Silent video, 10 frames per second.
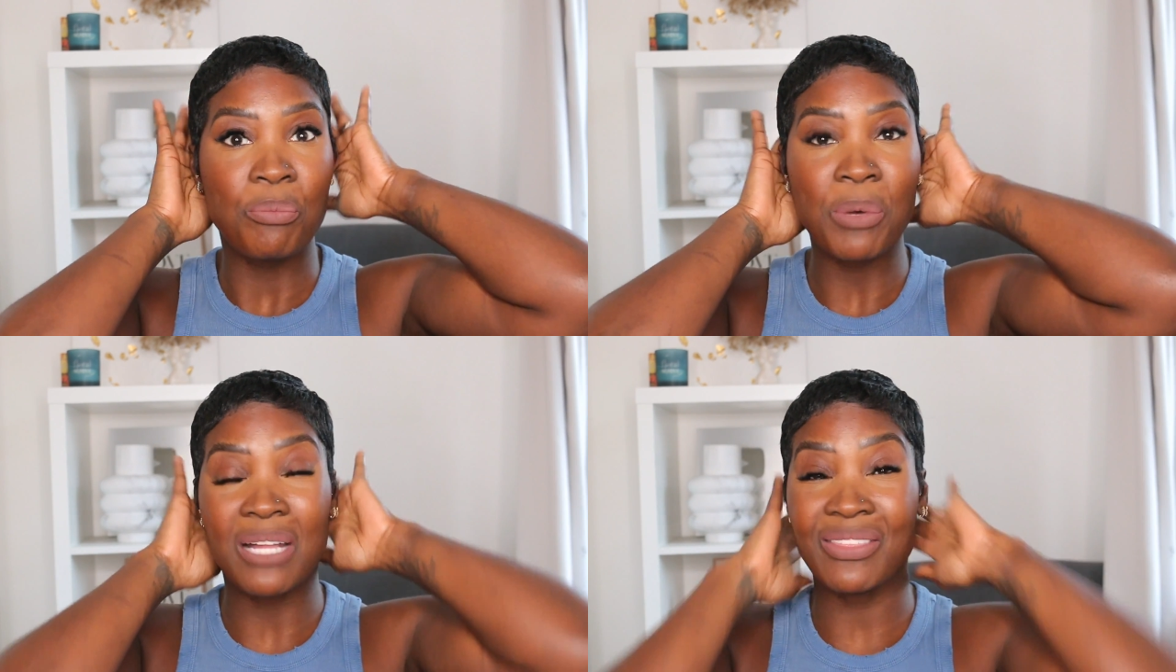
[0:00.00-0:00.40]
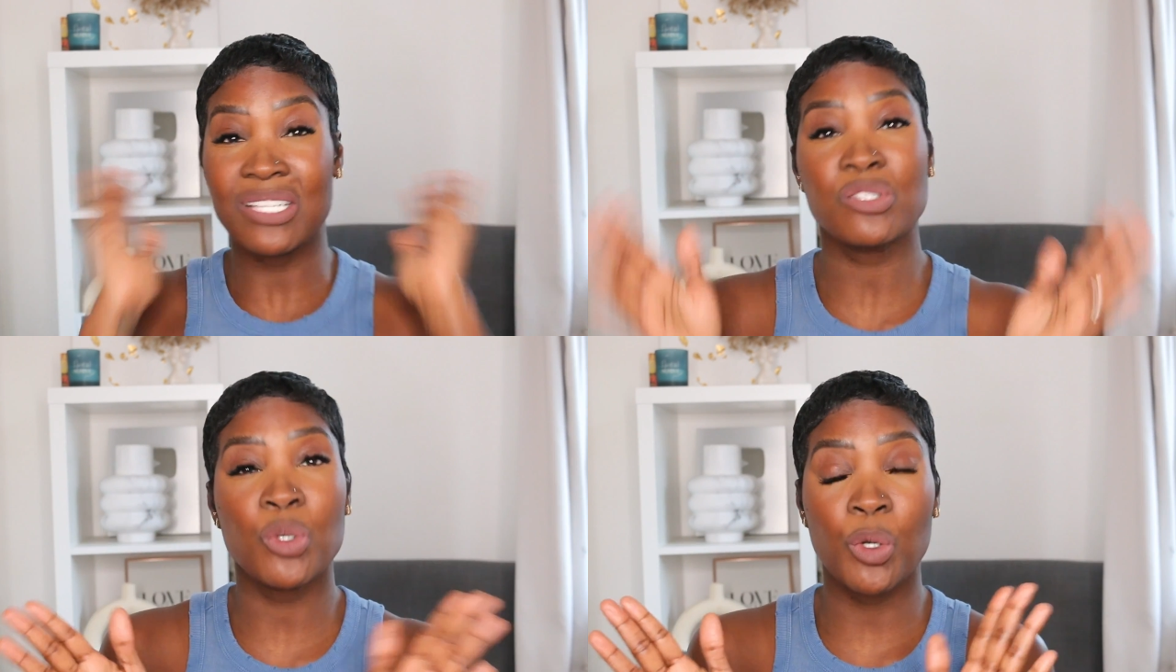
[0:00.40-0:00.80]
but
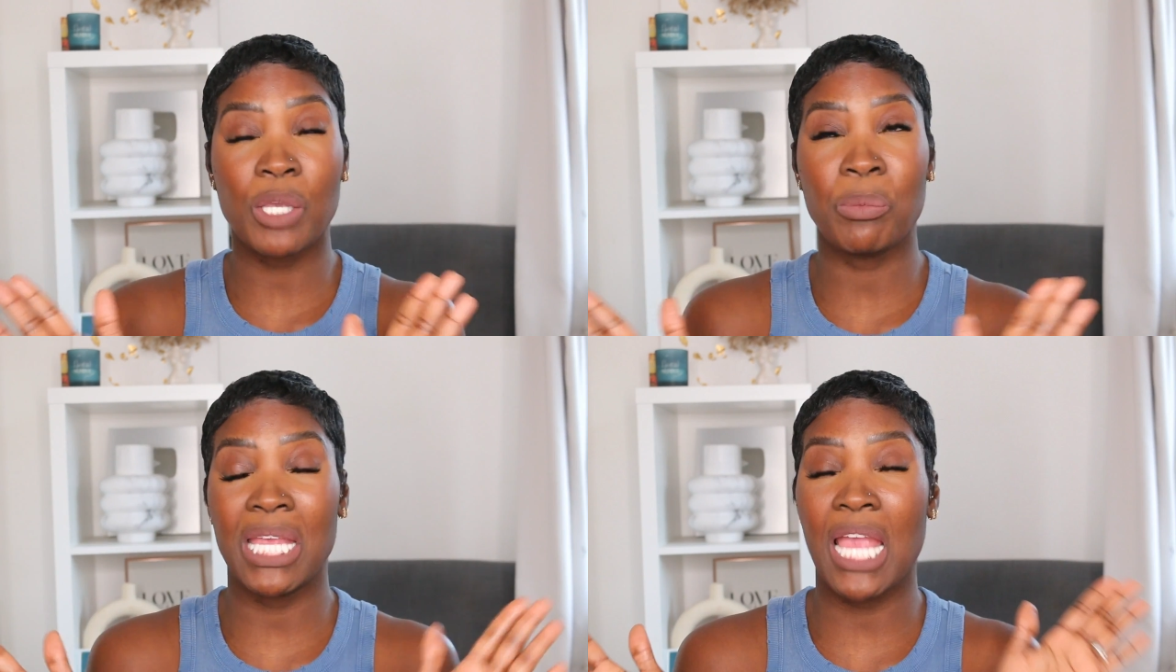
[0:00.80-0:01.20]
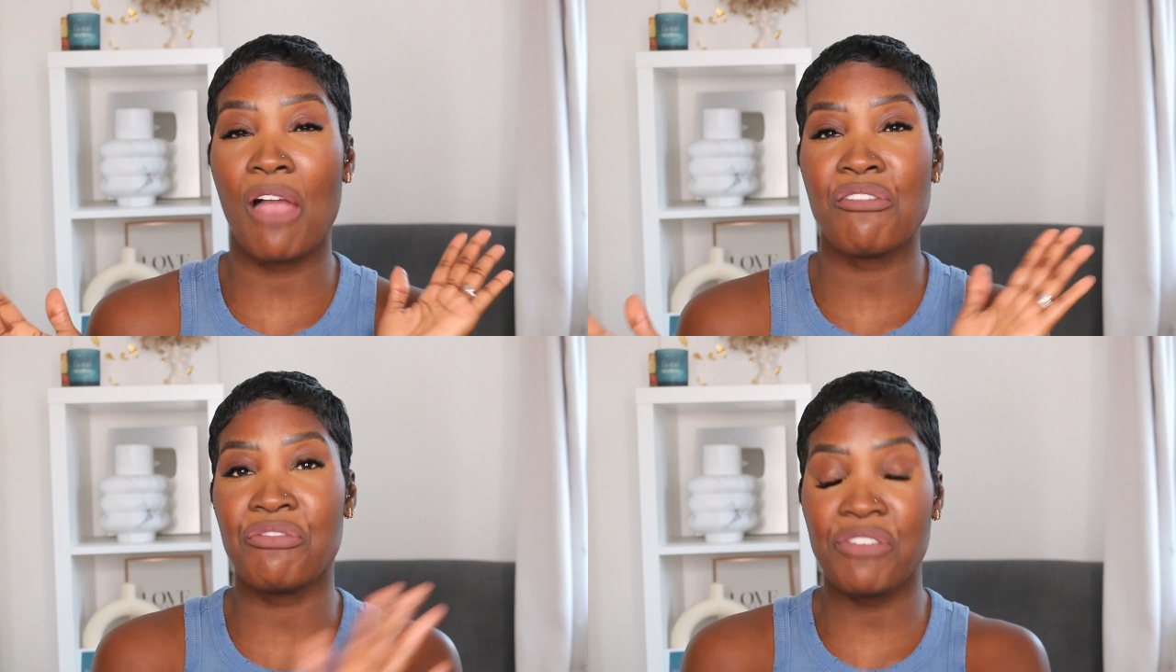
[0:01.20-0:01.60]
this took me
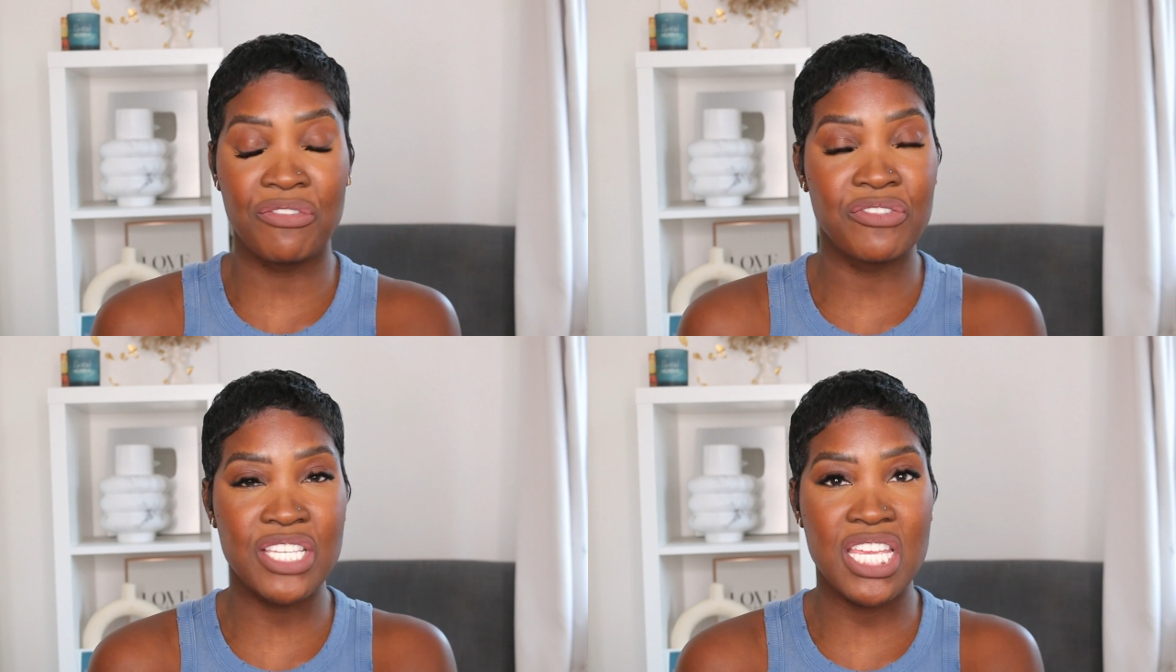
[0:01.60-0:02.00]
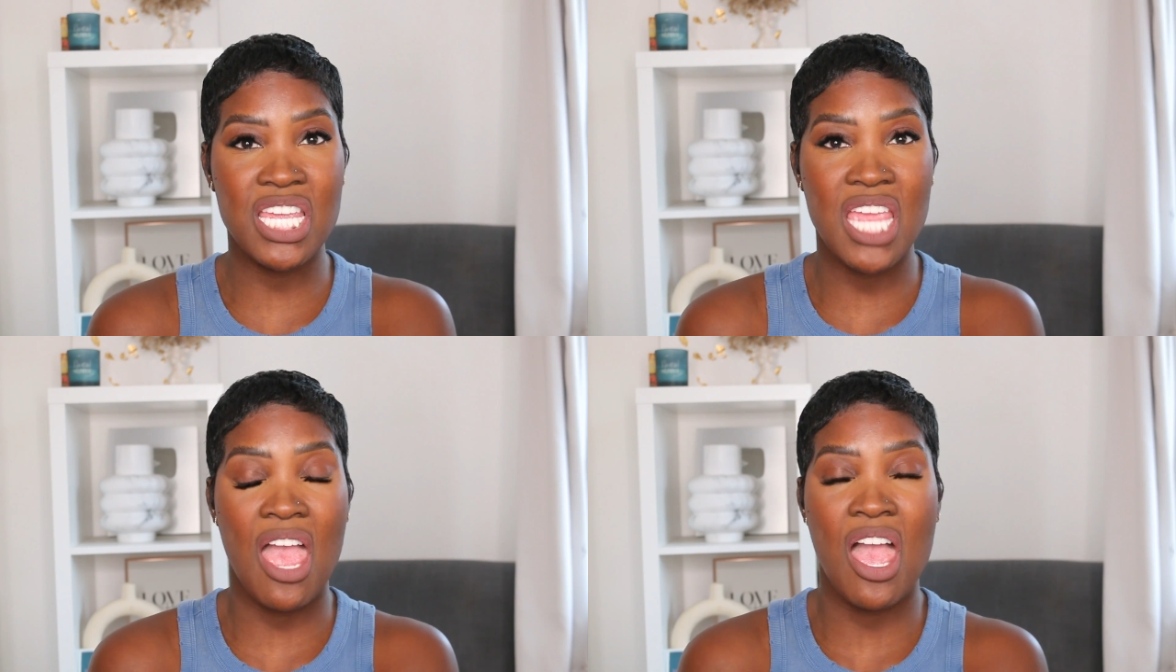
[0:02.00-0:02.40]

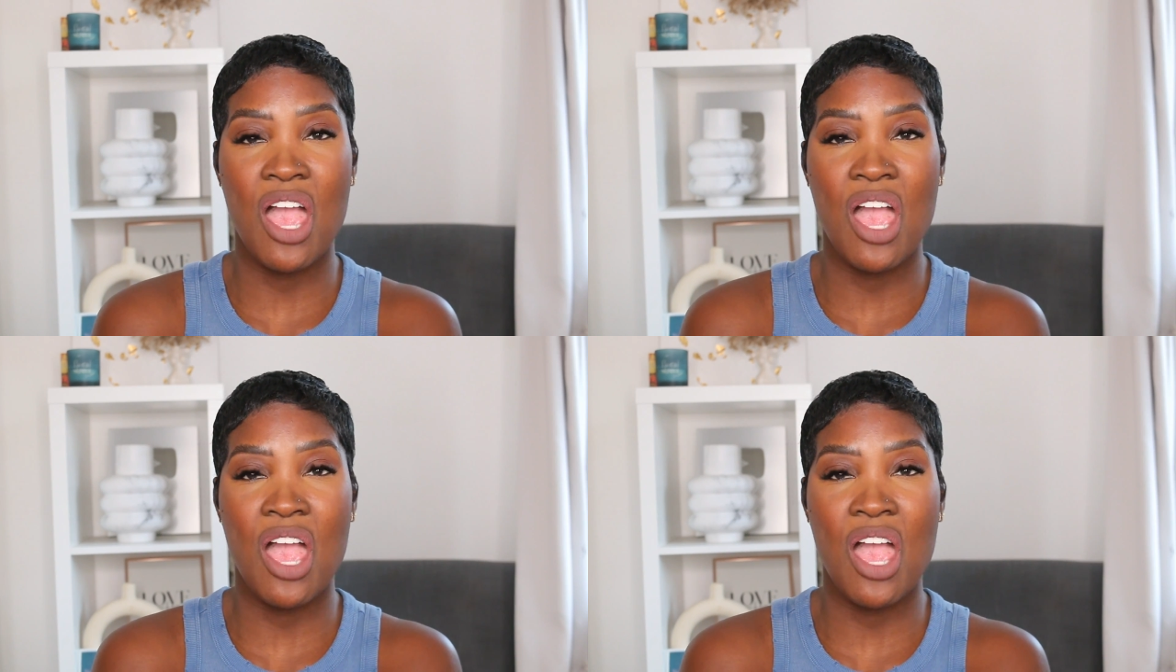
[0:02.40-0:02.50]
50